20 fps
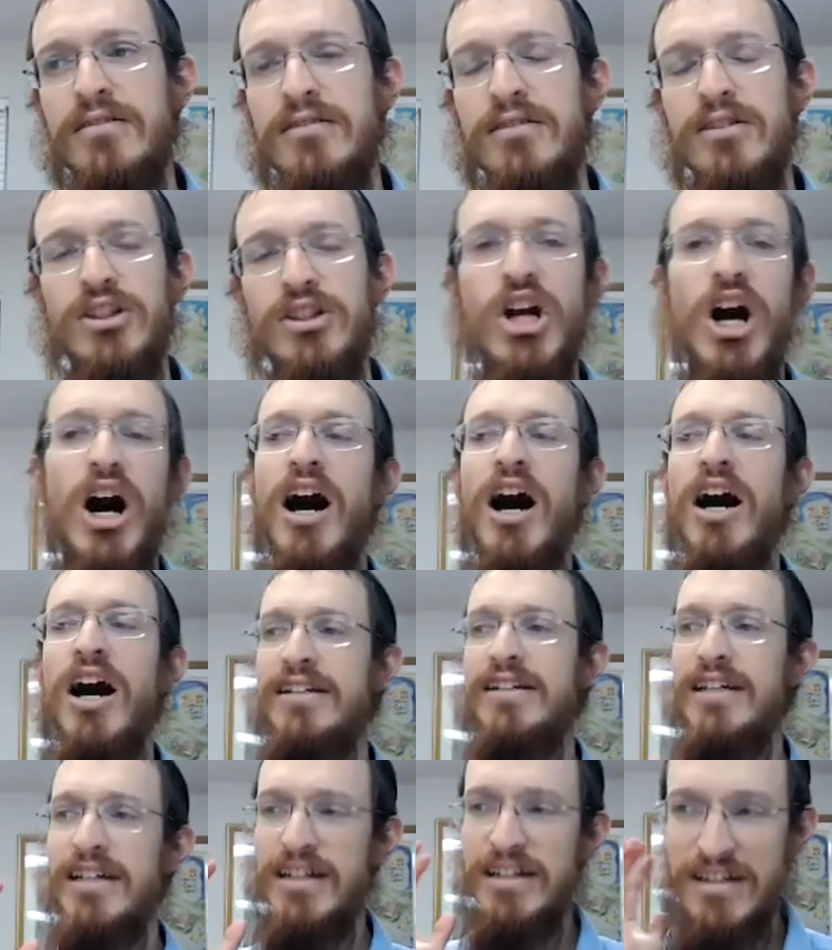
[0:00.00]
God
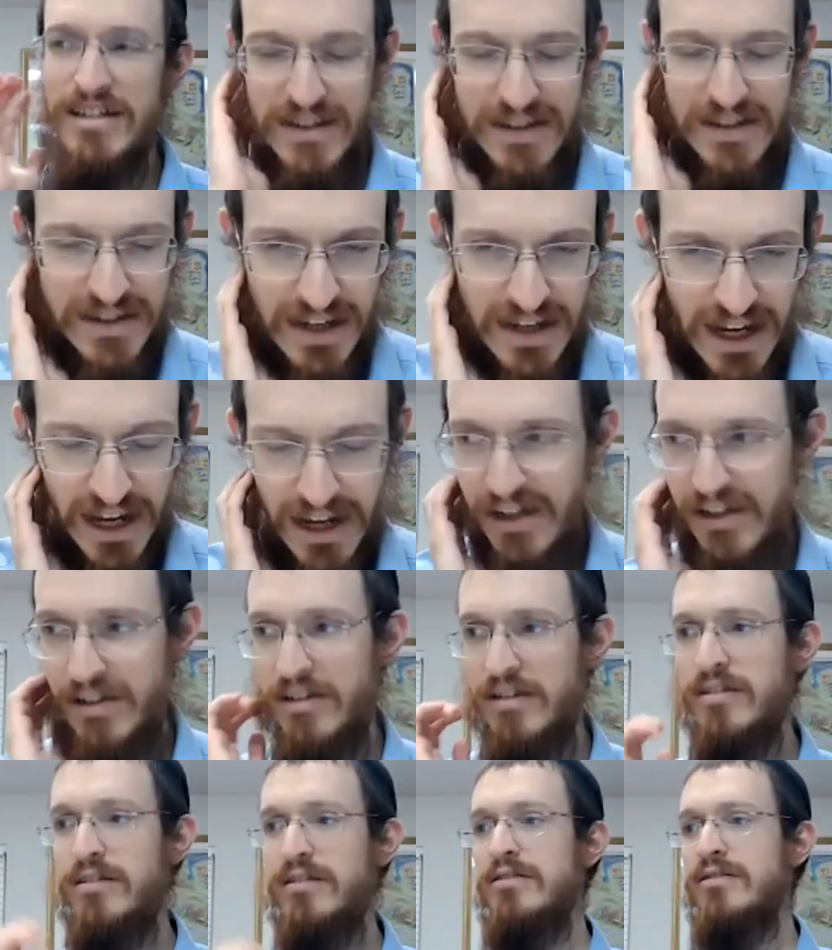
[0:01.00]
didn't
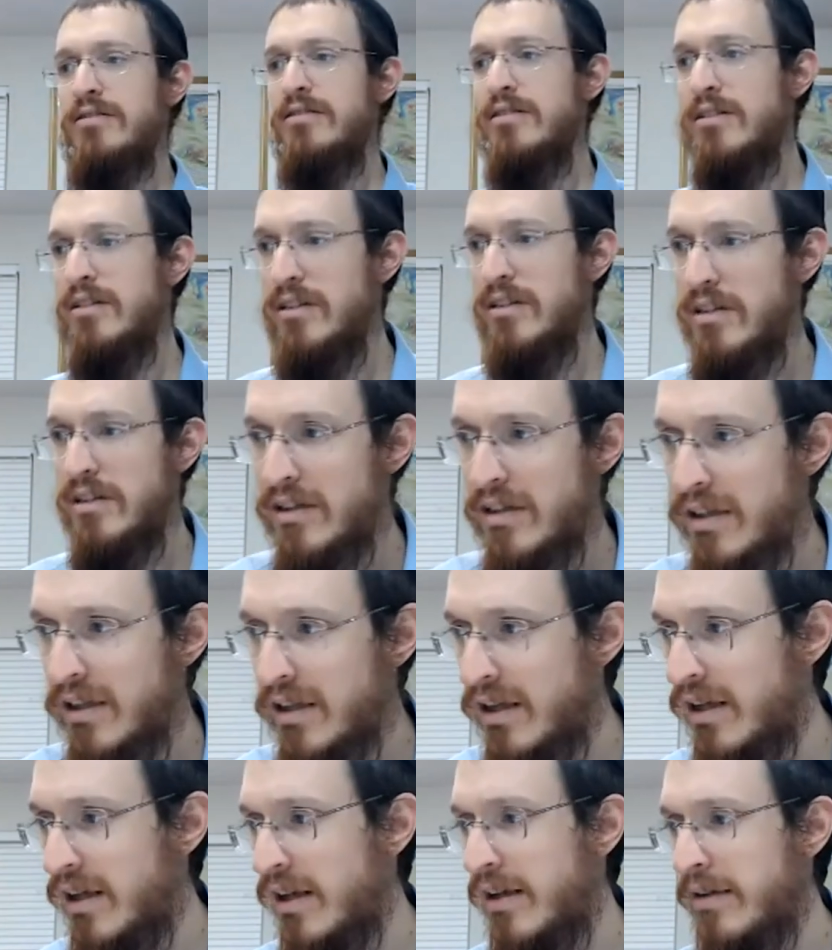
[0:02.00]
say,
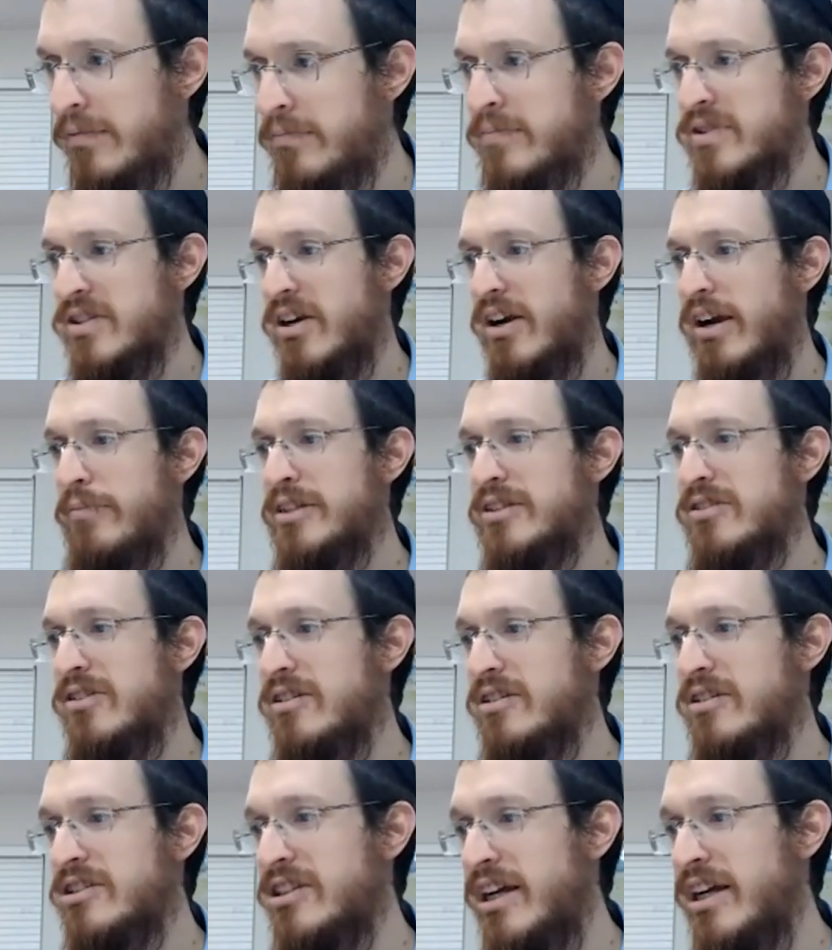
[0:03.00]
sorry, I missed
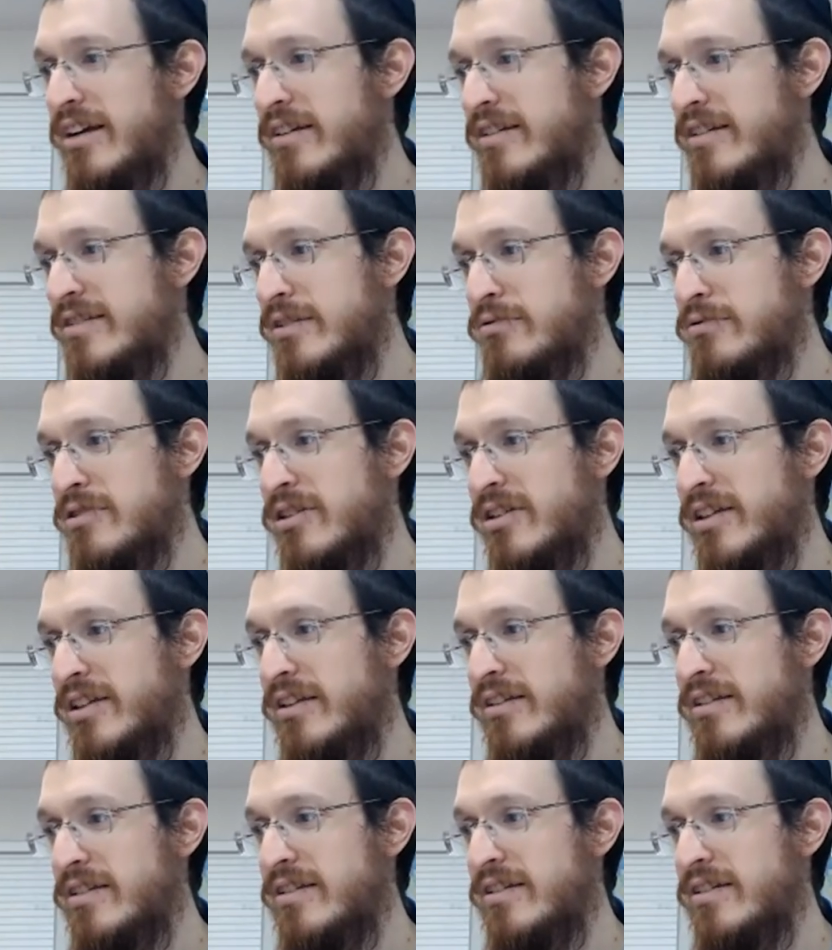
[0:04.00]
all the chat because I was looking
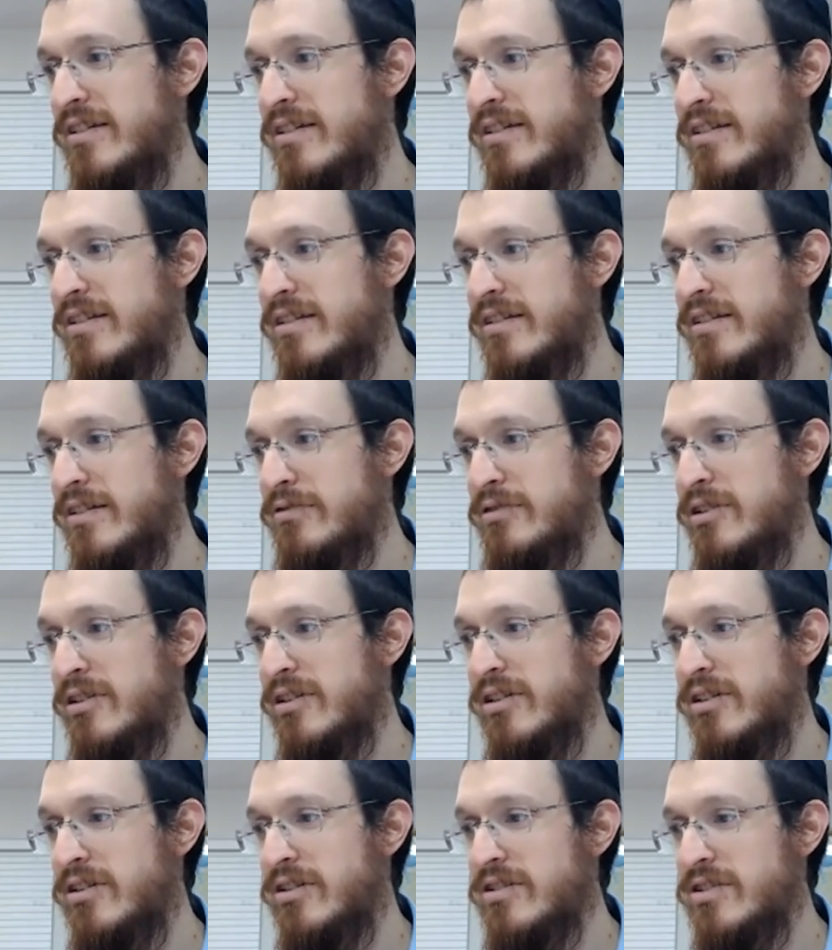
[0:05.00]
at
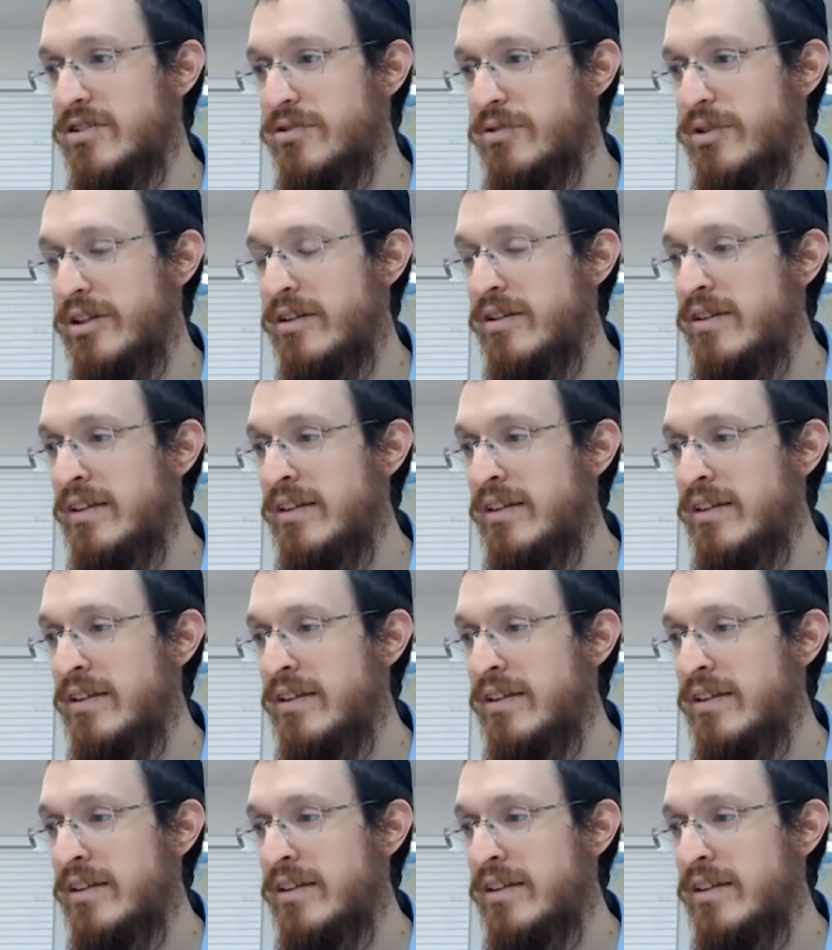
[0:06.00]
looking at all the screen.